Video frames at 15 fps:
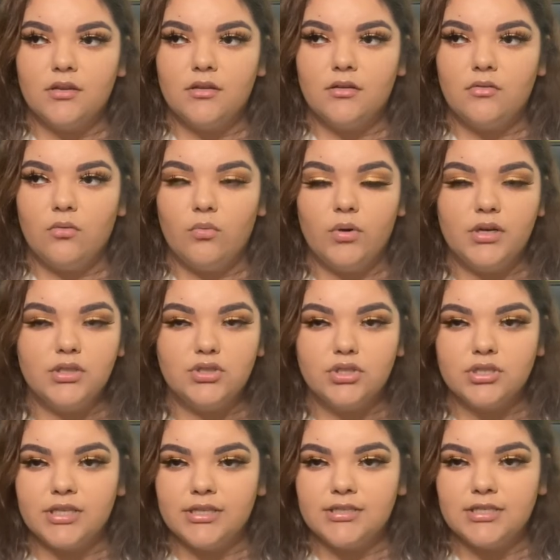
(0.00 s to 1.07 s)
what is your
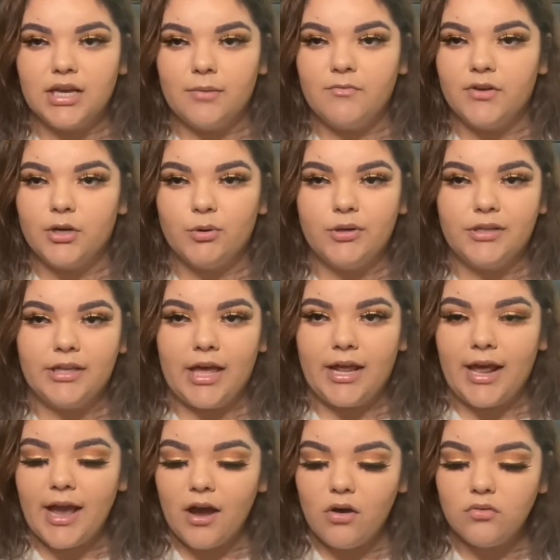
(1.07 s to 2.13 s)
skin type, figuring that
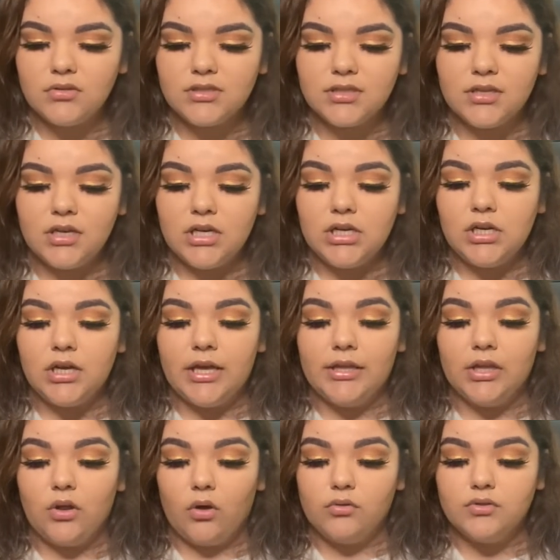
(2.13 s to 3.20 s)
out. And
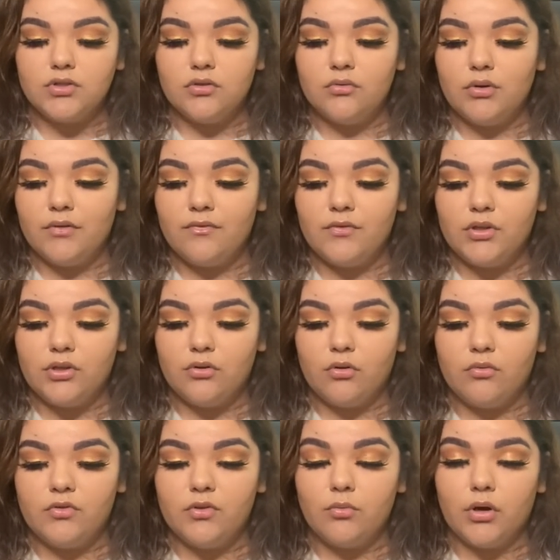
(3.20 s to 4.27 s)
then also, if you know,
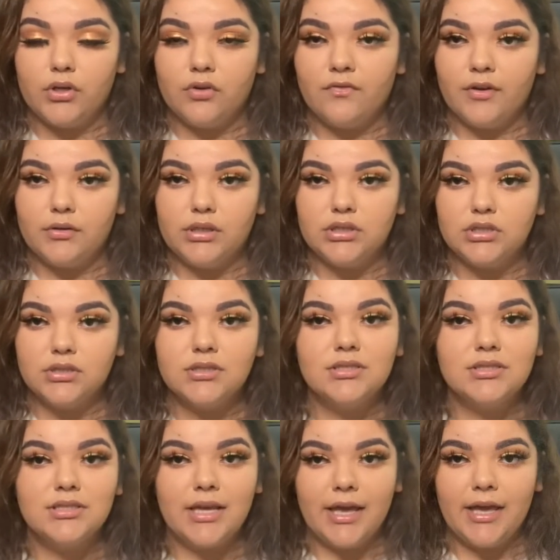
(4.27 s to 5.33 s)
if you want your foundation to
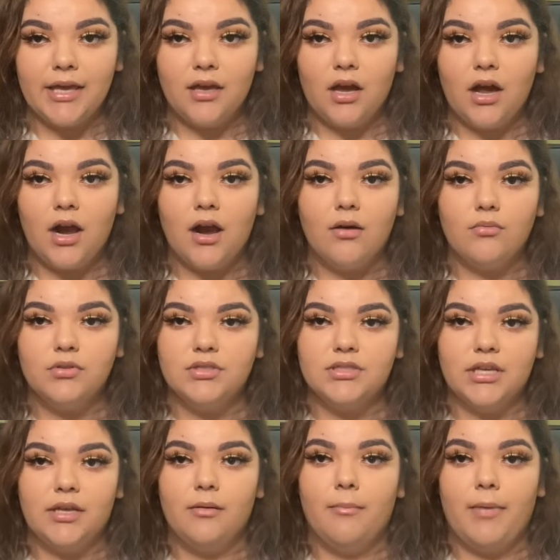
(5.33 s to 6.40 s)
stay, I would
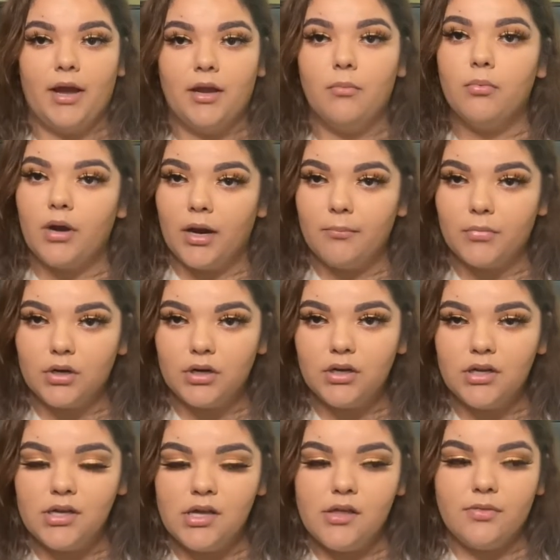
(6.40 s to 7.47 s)
say buy a primer.
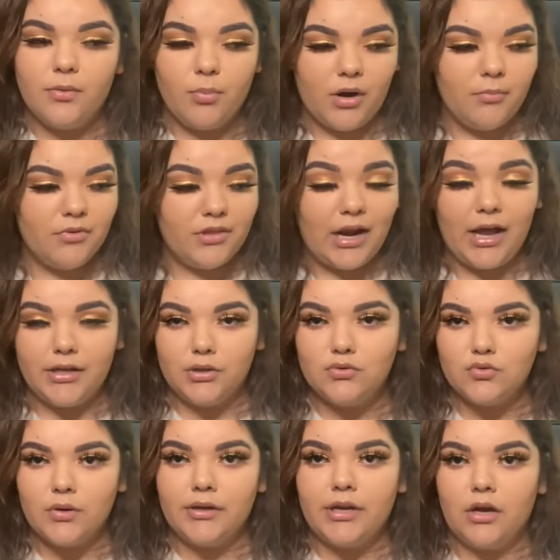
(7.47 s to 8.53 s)
The primer that I use
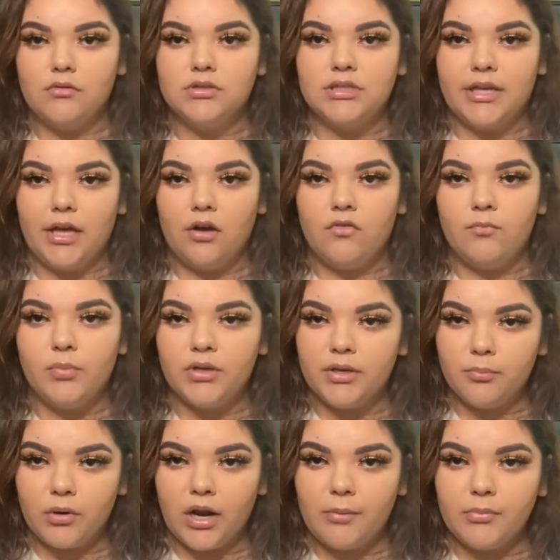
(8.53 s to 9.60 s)
right now is the e.l.f. Putty
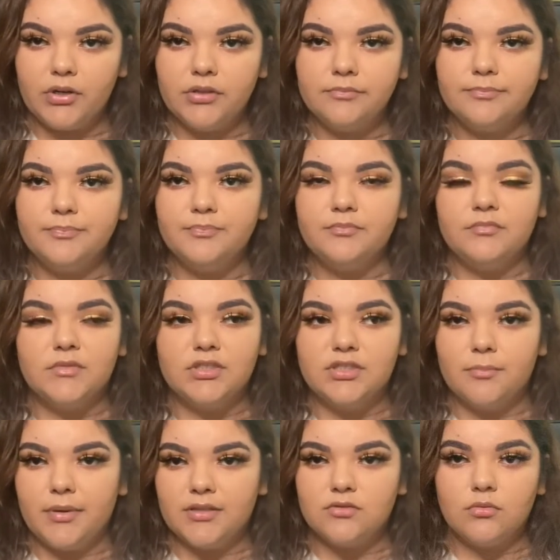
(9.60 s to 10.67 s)
Primer. It's the
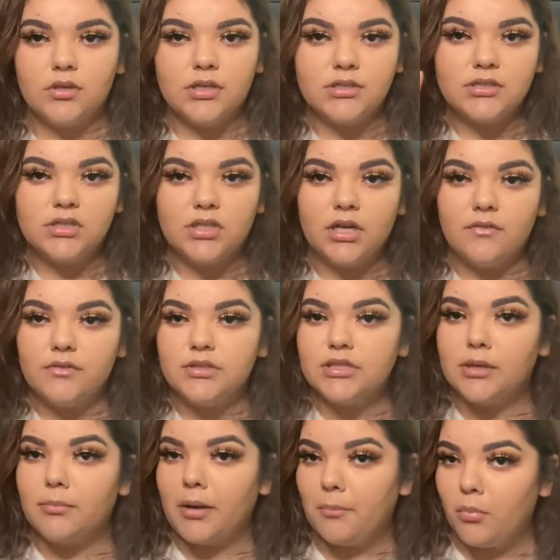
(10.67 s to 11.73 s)
best one because it covers
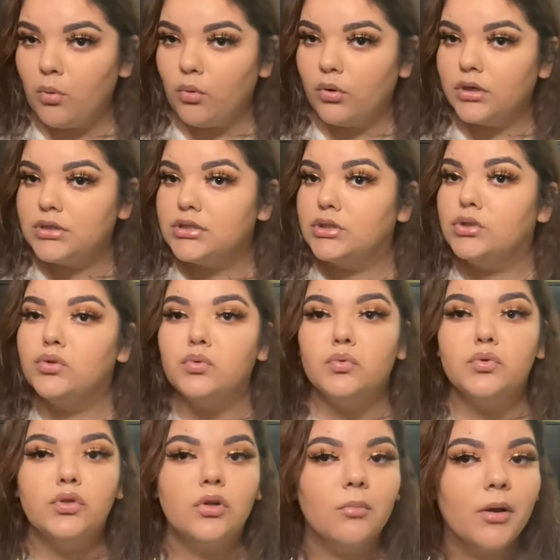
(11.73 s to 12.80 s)
like my pores, and
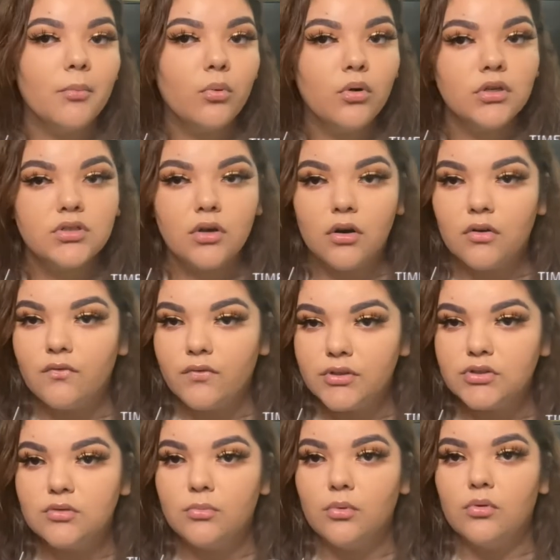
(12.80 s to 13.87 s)
you know, my pores aren't
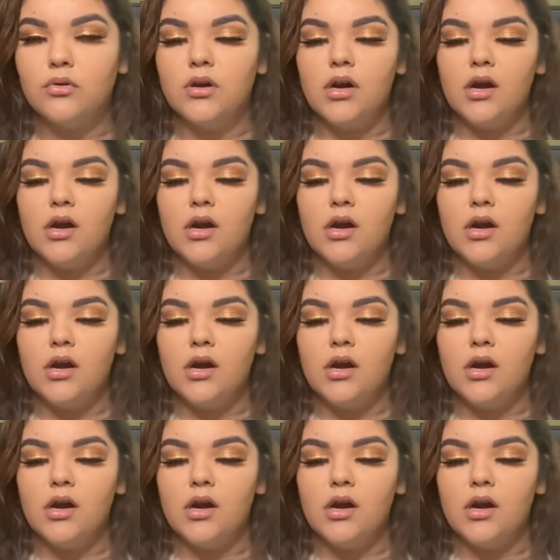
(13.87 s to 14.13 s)
visible.